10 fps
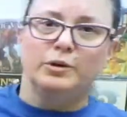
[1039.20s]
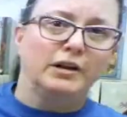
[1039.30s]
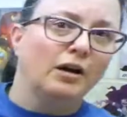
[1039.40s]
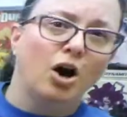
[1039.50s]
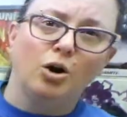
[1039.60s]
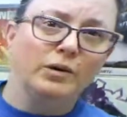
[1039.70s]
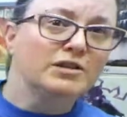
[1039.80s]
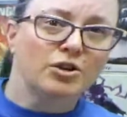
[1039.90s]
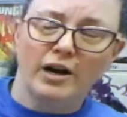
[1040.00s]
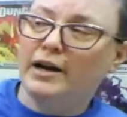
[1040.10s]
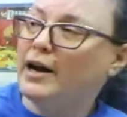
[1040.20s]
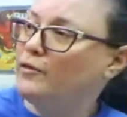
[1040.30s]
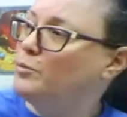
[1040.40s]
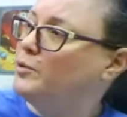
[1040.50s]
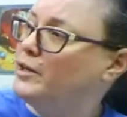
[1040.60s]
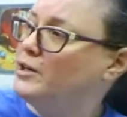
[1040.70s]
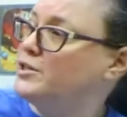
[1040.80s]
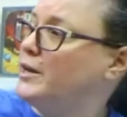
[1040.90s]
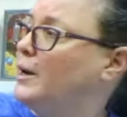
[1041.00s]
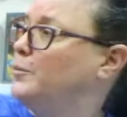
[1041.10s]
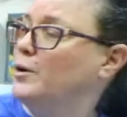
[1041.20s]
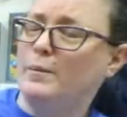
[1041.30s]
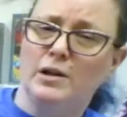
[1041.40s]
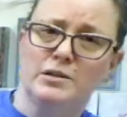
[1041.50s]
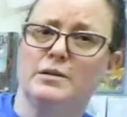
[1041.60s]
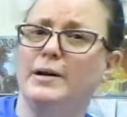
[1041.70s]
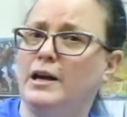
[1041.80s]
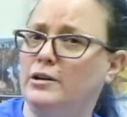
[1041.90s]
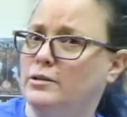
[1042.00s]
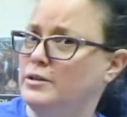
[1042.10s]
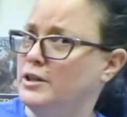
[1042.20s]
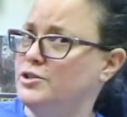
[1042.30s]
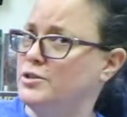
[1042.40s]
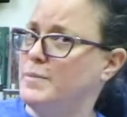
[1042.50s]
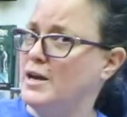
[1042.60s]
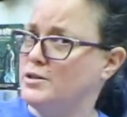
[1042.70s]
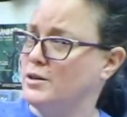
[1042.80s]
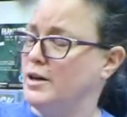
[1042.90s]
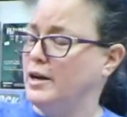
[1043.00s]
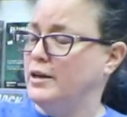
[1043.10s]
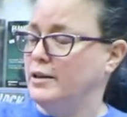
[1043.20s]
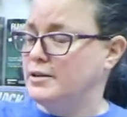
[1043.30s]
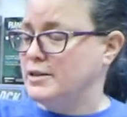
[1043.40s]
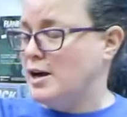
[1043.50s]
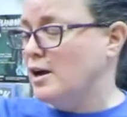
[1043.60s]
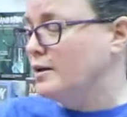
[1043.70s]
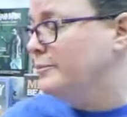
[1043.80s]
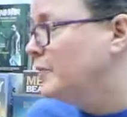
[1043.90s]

we always try and have the player's handbook, monster manual, and dungeon master guide in stock.